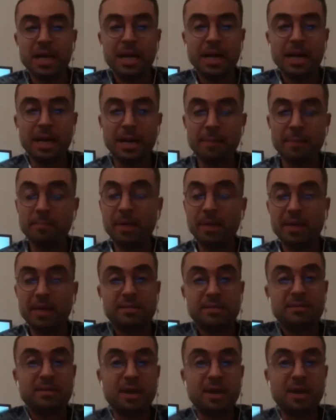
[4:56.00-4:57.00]
might
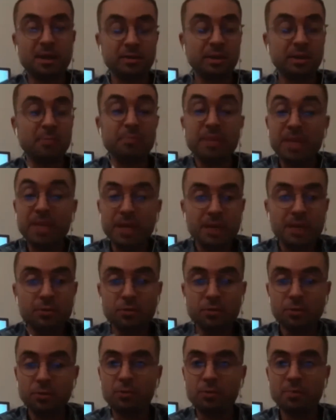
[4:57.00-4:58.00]
sound appealing to
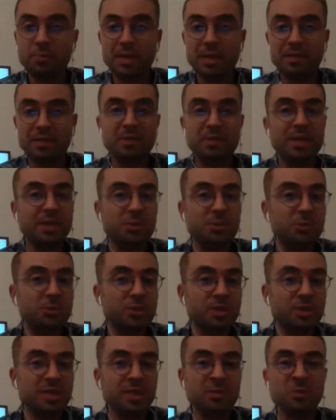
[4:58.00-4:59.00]
you, might be
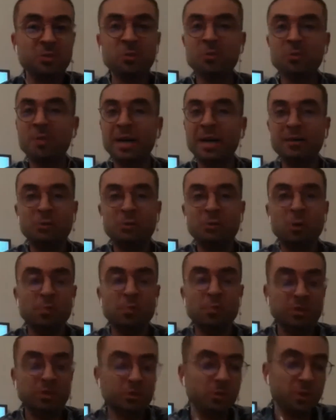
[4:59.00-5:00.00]
interesting to you, might
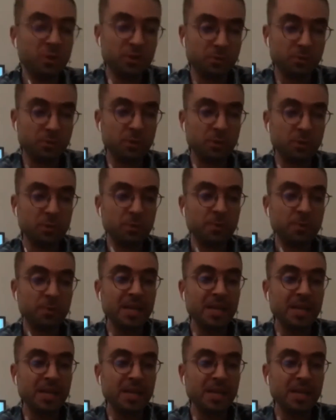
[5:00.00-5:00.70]
open doors for you.